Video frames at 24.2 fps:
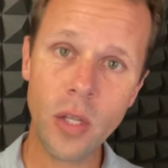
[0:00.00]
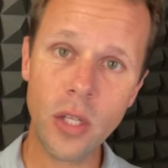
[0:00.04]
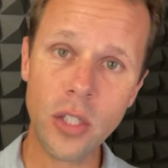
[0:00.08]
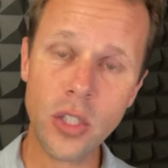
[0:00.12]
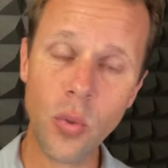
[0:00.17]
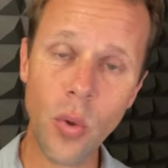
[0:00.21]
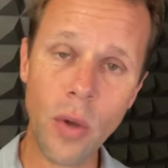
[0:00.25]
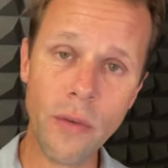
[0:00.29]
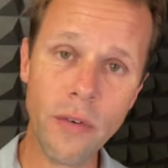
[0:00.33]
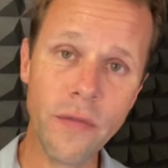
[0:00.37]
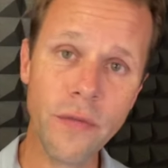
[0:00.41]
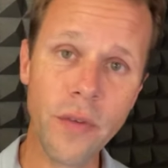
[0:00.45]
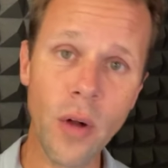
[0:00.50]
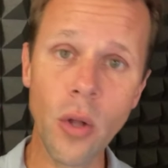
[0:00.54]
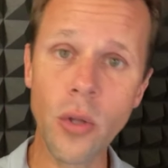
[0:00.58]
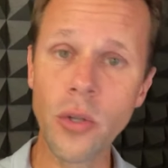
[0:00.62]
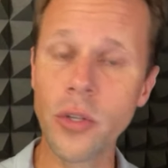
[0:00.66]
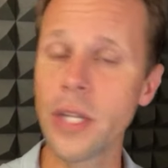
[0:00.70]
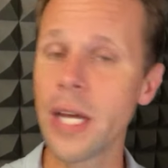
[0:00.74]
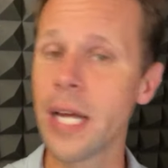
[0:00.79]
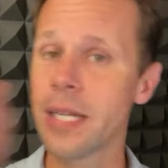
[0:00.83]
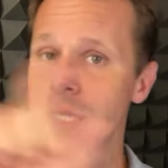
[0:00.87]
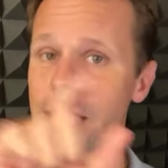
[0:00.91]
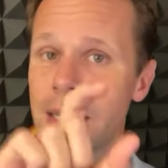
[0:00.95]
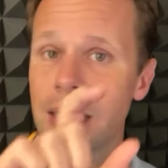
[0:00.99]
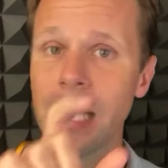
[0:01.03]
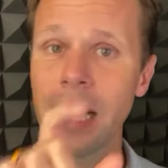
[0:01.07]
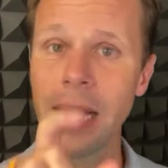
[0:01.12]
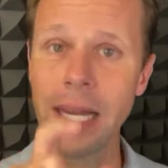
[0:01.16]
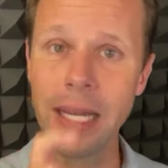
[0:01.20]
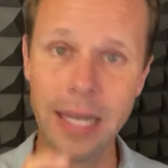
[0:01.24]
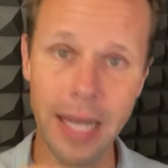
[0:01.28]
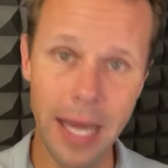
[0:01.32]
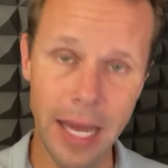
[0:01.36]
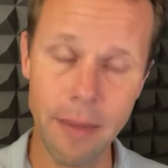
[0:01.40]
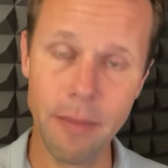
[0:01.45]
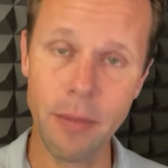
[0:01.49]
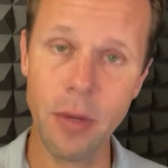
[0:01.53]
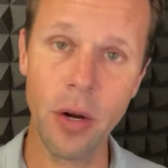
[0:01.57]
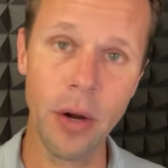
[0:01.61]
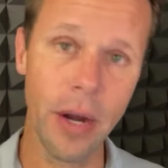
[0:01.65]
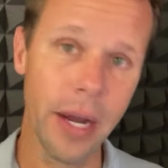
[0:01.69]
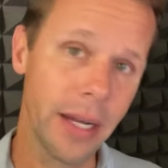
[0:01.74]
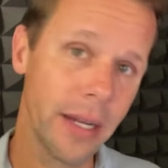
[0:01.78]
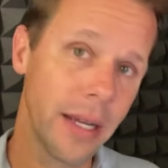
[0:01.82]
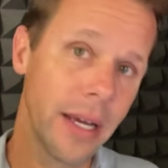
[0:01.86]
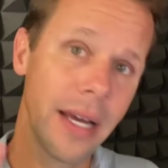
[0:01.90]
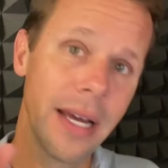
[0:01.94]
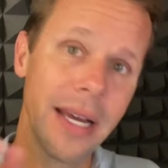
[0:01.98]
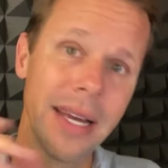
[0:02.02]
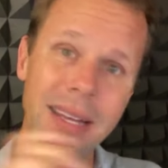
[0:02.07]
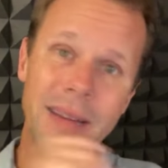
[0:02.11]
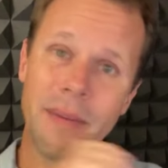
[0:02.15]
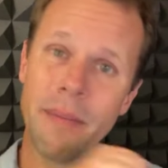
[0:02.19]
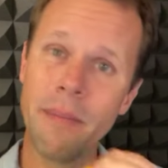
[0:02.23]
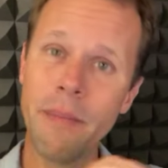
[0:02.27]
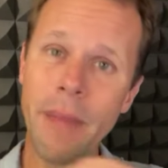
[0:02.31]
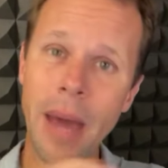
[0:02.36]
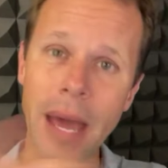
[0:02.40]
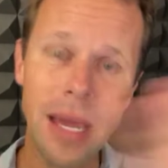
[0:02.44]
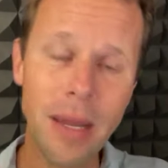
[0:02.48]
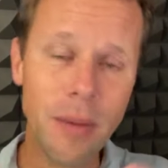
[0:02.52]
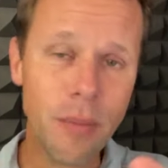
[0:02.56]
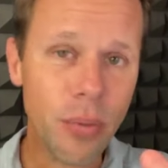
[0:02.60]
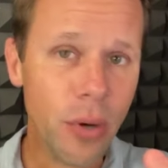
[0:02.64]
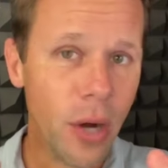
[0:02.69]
So we have a folder that has a client name, all right? Main